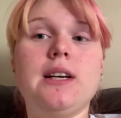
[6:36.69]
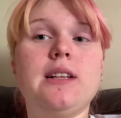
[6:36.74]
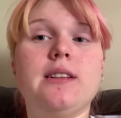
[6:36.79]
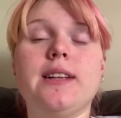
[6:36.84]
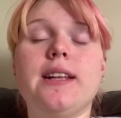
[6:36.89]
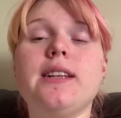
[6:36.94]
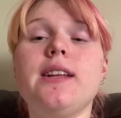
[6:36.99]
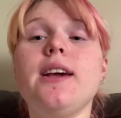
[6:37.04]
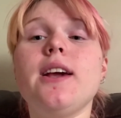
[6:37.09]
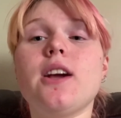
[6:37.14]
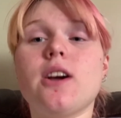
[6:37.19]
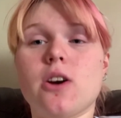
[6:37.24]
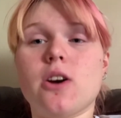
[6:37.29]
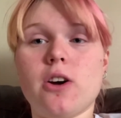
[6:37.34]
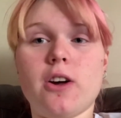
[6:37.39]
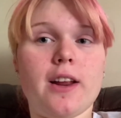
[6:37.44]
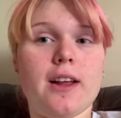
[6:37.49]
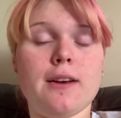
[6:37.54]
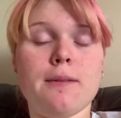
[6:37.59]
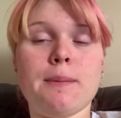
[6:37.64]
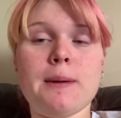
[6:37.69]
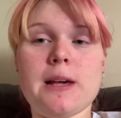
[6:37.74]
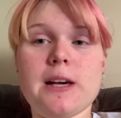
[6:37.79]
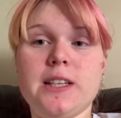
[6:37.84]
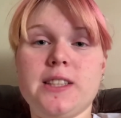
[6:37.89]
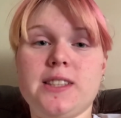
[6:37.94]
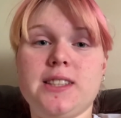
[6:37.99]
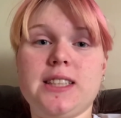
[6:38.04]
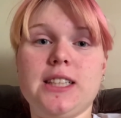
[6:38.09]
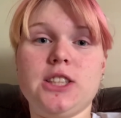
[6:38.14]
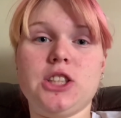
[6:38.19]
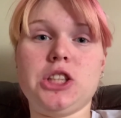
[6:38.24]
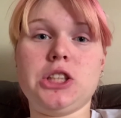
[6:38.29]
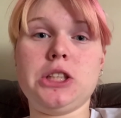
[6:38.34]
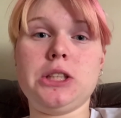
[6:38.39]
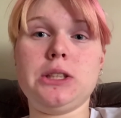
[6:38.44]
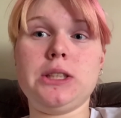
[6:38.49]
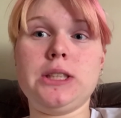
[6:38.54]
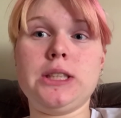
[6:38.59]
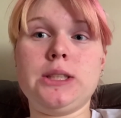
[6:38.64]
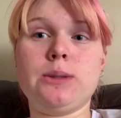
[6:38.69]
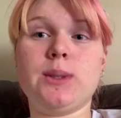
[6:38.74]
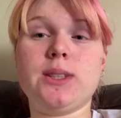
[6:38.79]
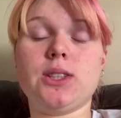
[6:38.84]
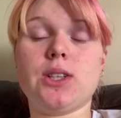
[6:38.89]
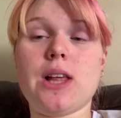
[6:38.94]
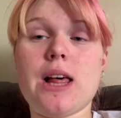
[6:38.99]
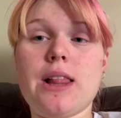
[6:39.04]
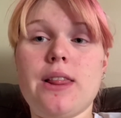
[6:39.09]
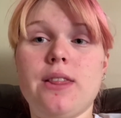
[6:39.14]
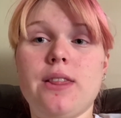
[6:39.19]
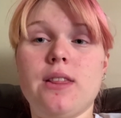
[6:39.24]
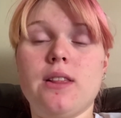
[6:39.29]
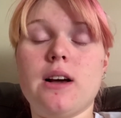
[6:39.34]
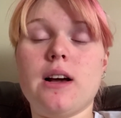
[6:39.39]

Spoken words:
Lily couldn't, because since she was a